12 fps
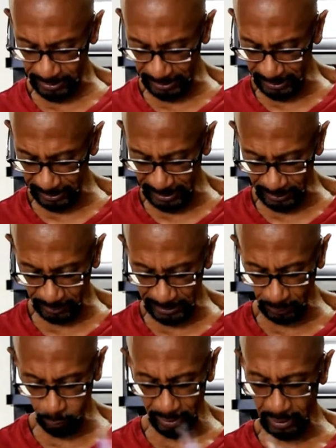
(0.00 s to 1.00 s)
This
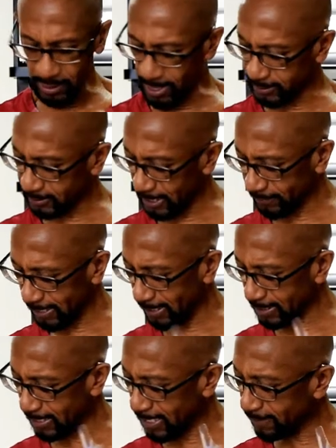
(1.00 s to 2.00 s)
one costs, I think,
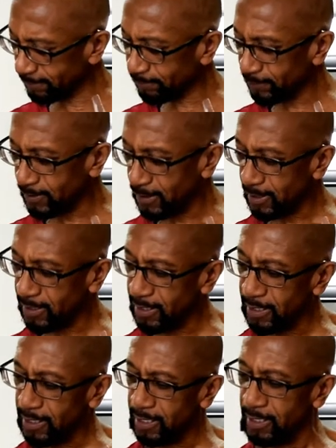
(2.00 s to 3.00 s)

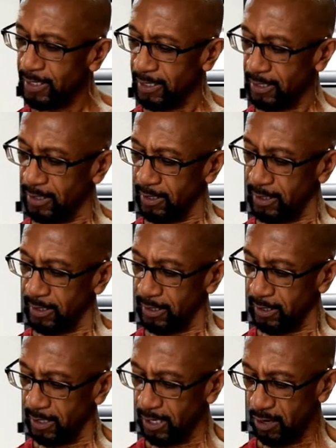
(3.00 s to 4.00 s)

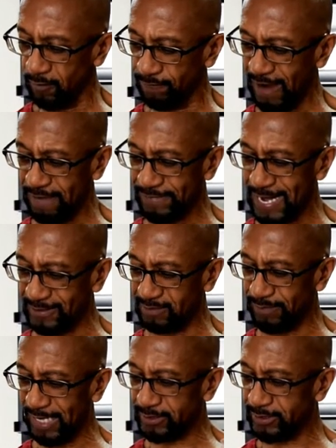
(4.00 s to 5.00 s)
5,000
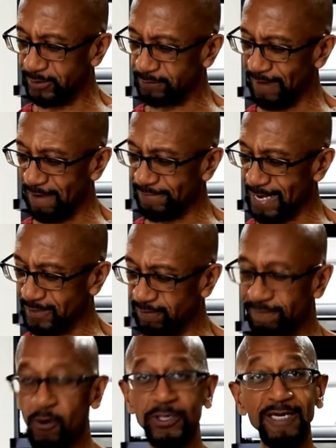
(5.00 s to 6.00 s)
pesos,
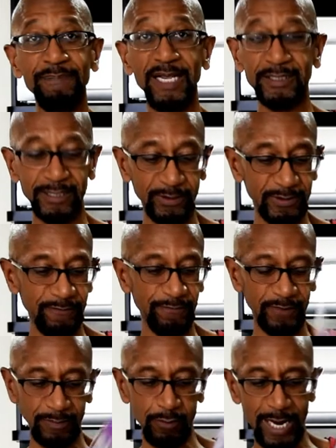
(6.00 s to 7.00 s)
5,400 pesos for
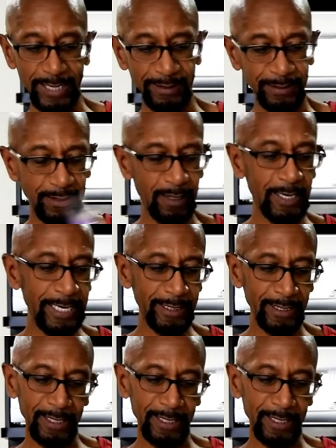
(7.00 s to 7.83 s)
the bread. All right.